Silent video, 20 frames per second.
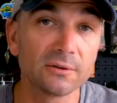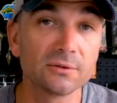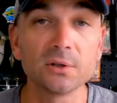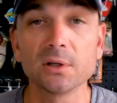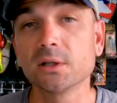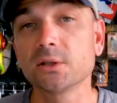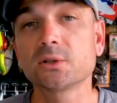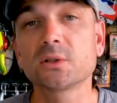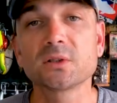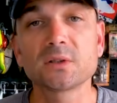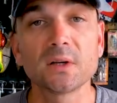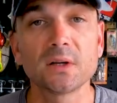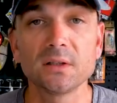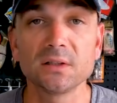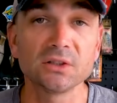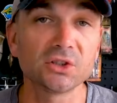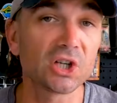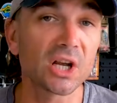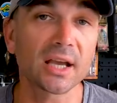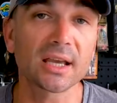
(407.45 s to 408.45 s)
if you're interested
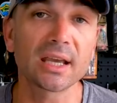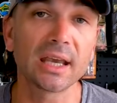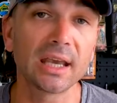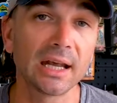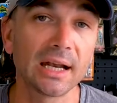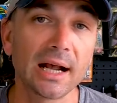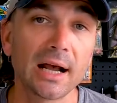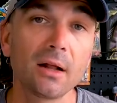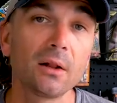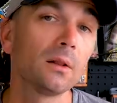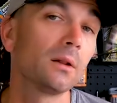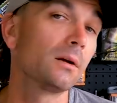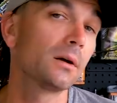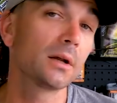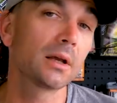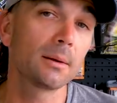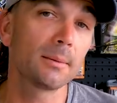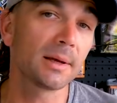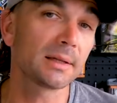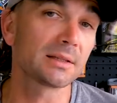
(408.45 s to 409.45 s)
in checking it out,
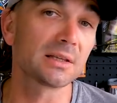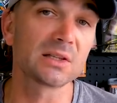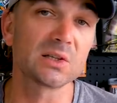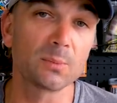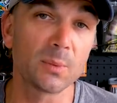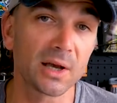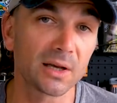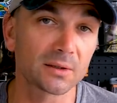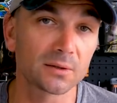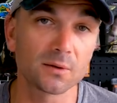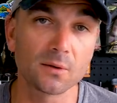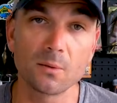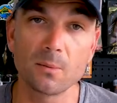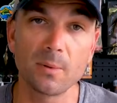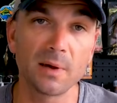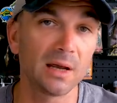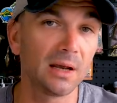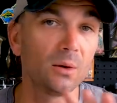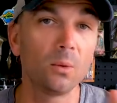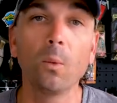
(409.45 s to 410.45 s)
learning about the specs of the
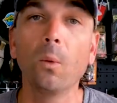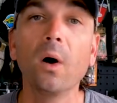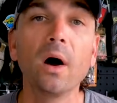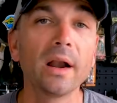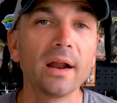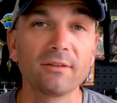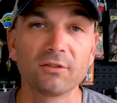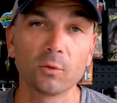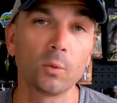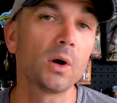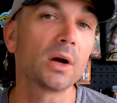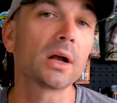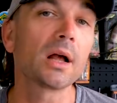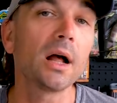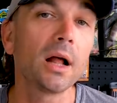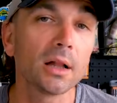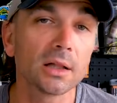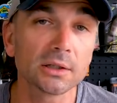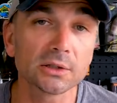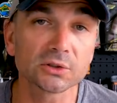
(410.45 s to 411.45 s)
bait, whatever, what
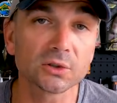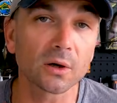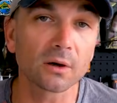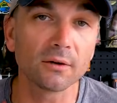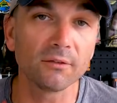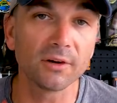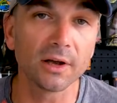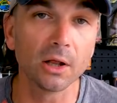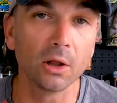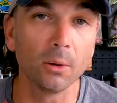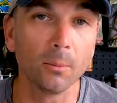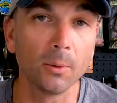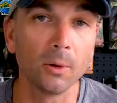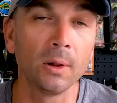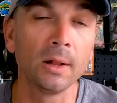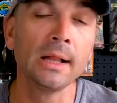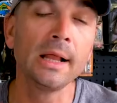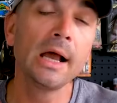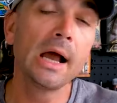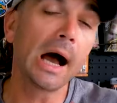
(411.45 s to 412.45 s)
colors are
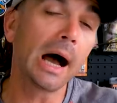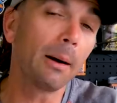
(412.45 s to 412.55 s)
available,